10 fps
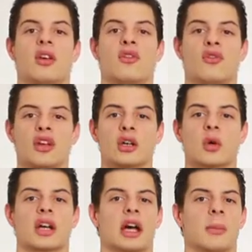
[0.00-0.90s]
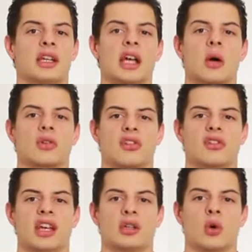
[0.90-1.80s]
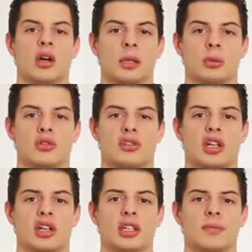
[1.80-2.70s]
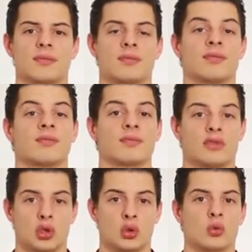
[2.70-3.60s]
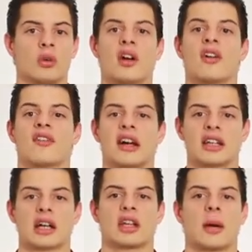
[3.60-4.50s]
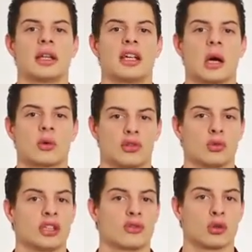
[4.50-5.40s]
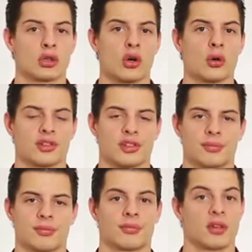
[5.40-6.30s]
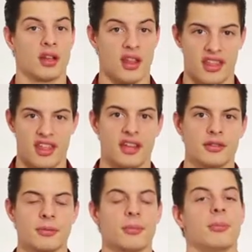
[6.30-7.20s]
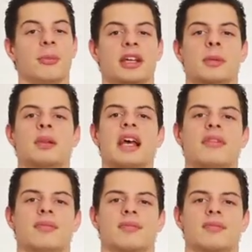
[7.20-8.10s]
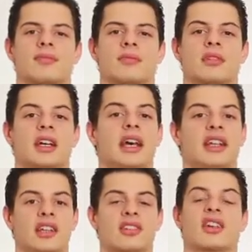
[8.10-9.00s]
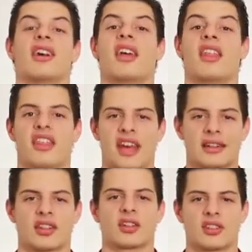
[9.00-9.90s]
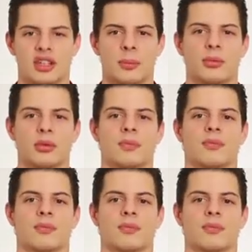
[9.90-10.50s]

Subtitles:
Figure out how many hours a day you are able to study. 2. Find out how many hours you need for a course. Then, make a plan. It is that simple.